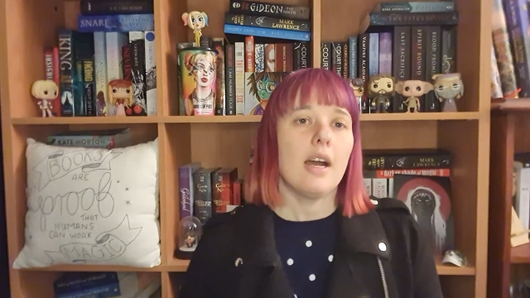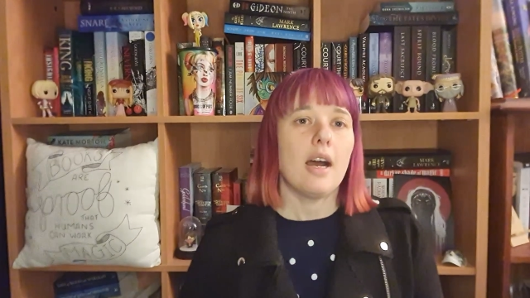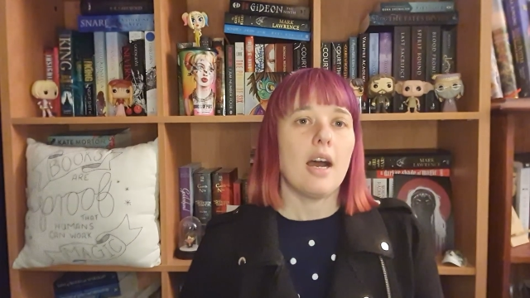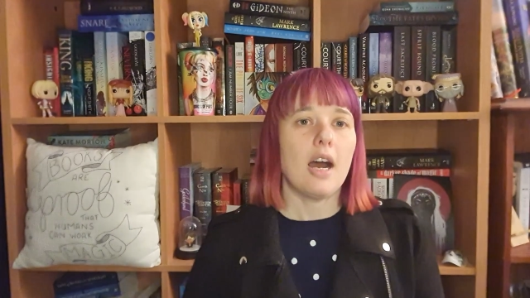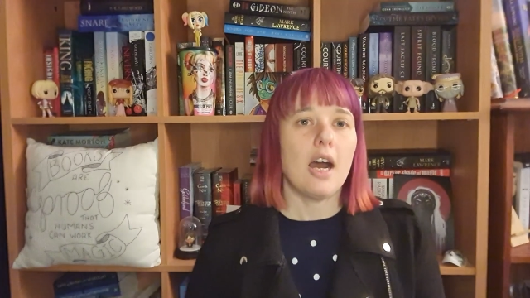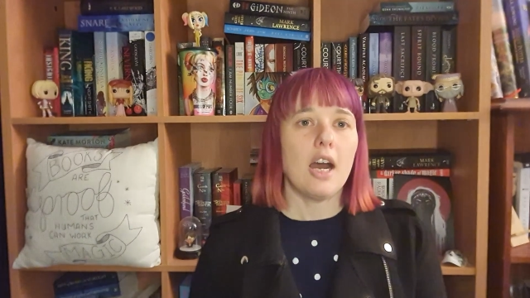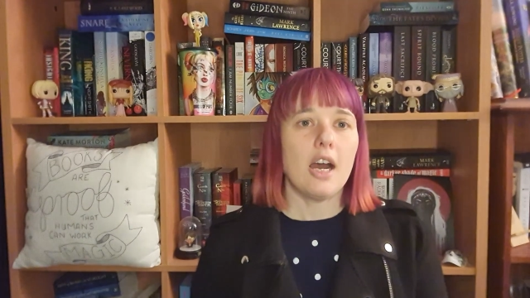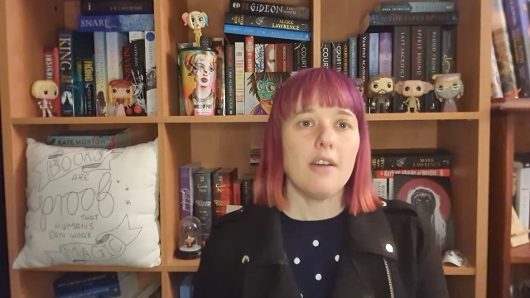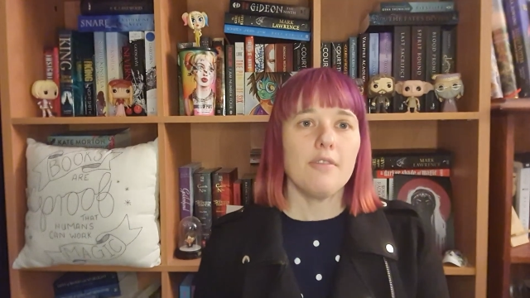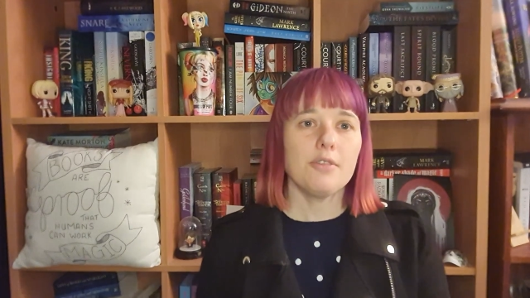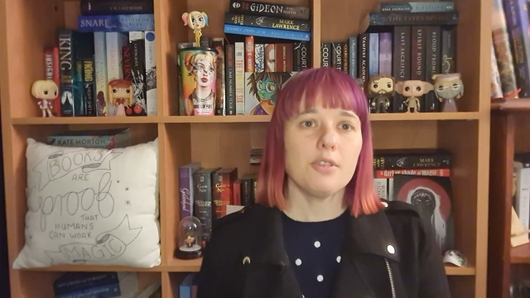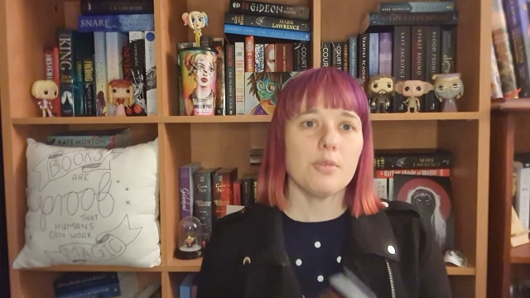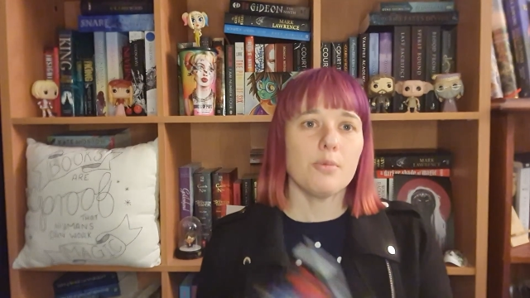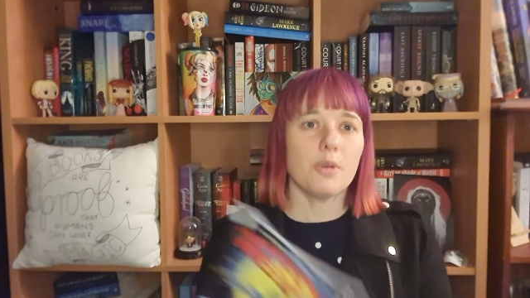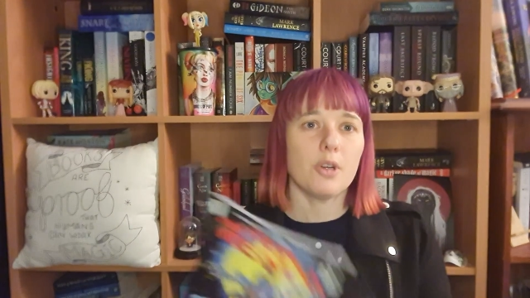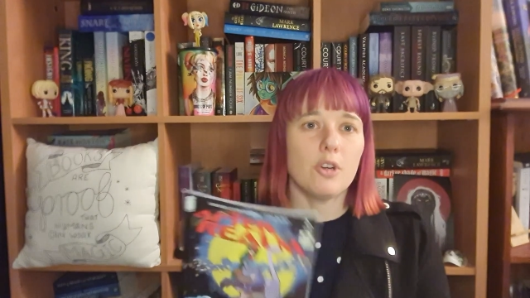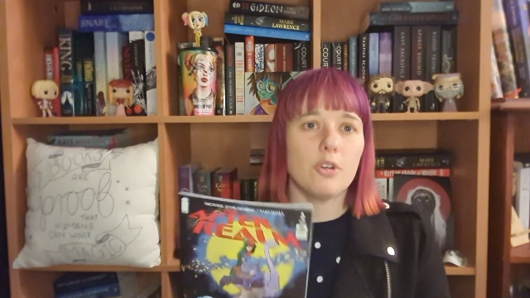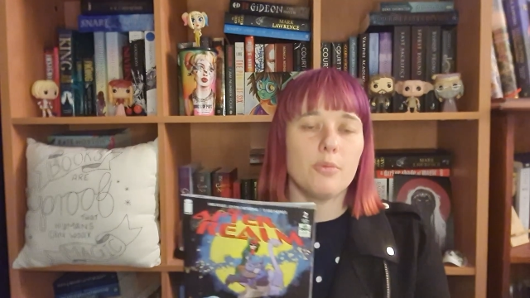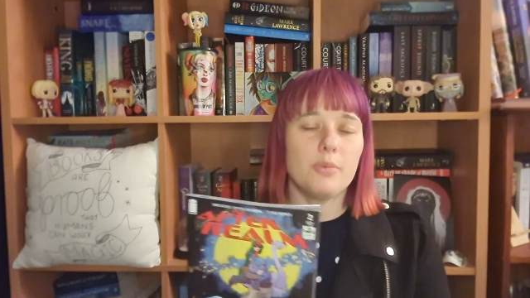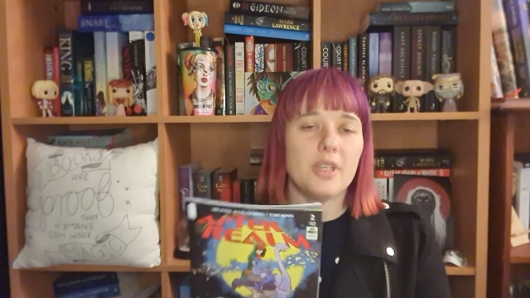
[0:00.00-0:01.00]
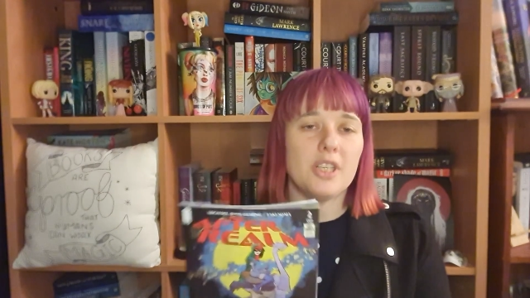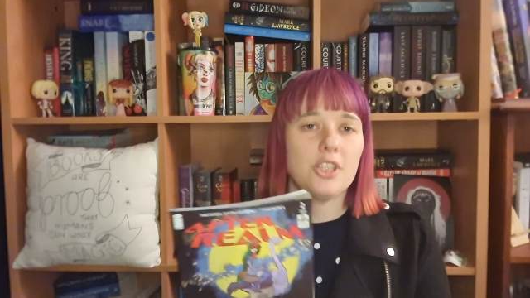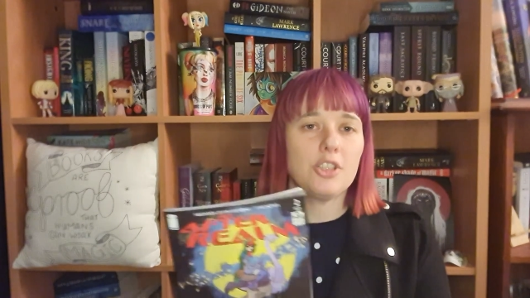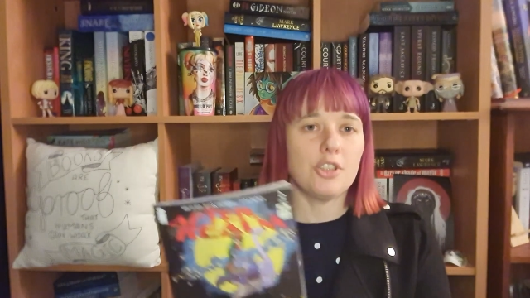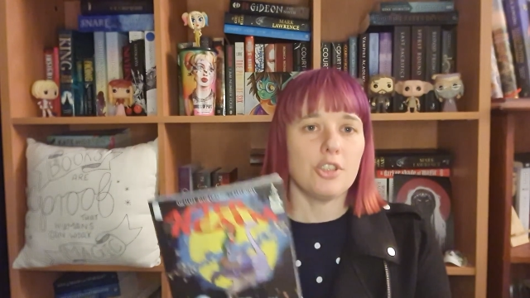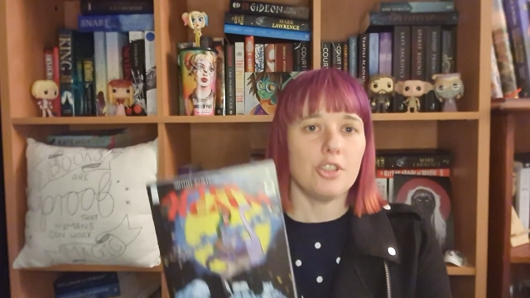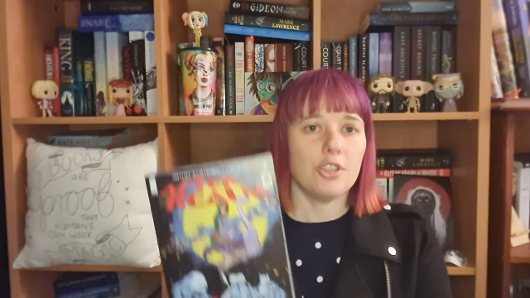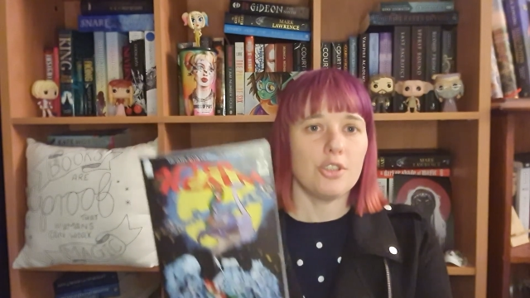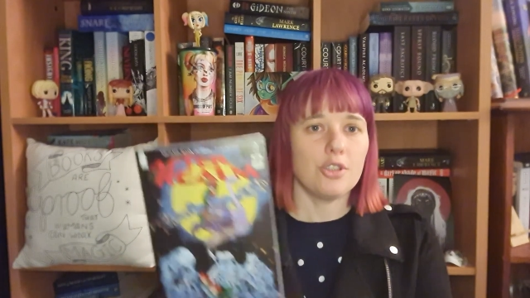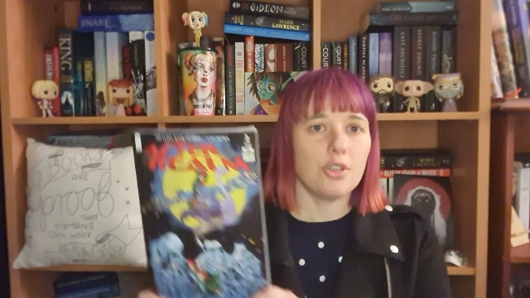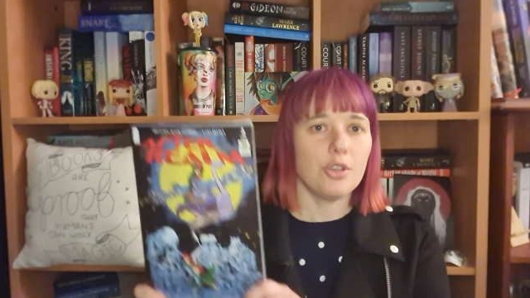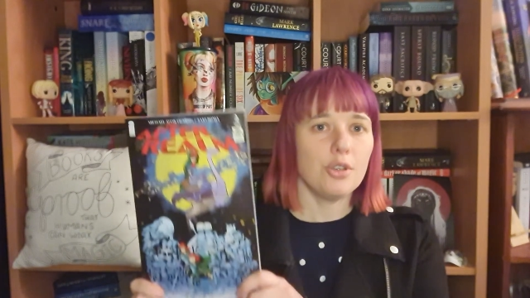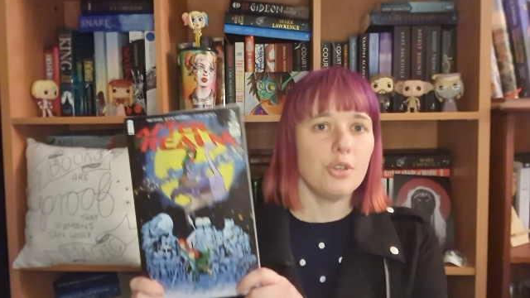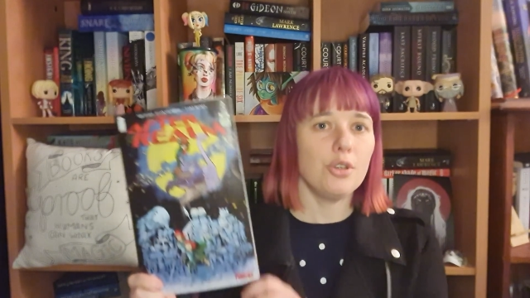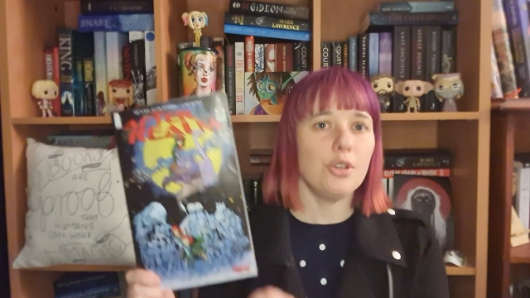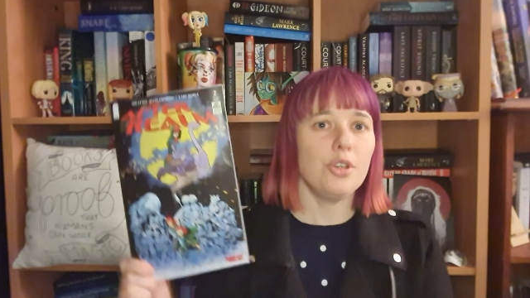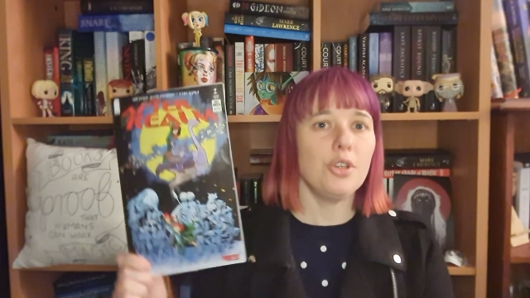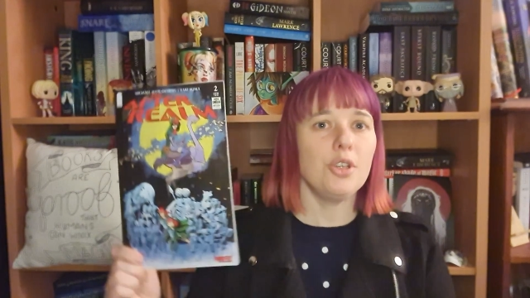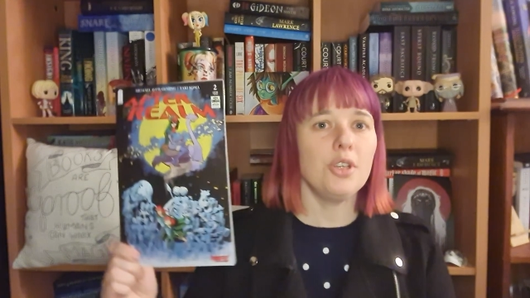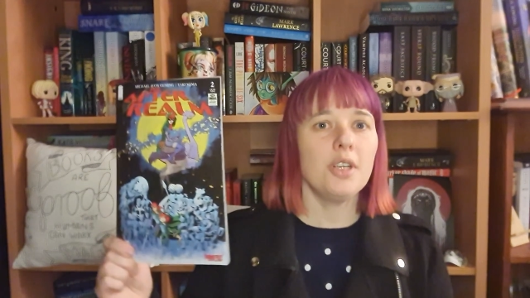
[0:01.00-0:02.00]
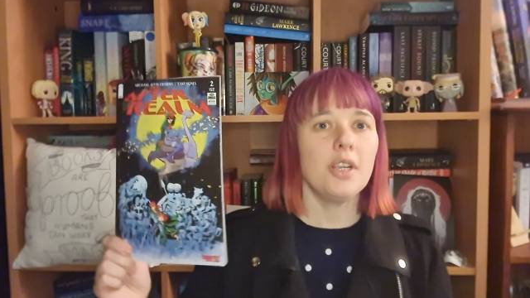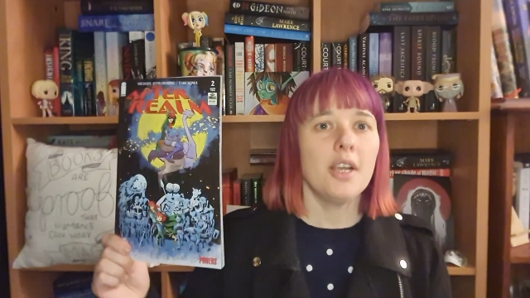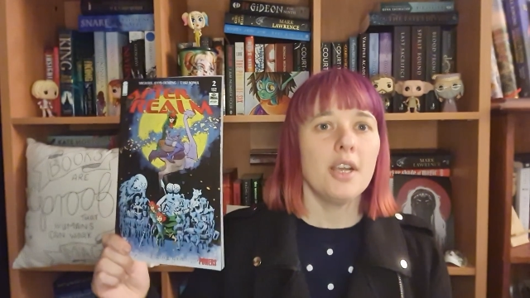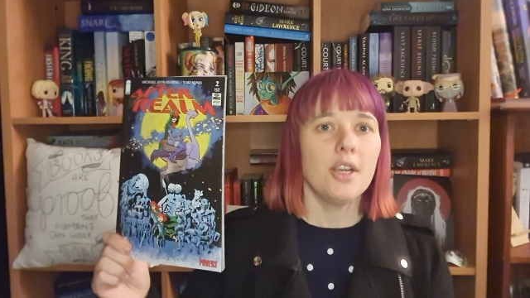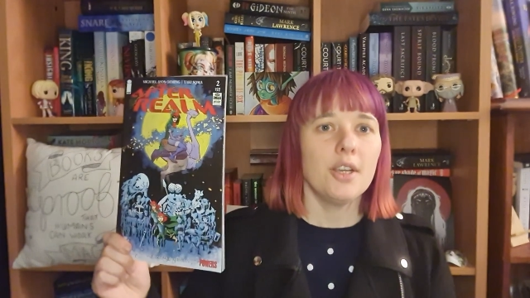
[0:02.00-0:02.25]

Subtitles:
After Realm issue 2.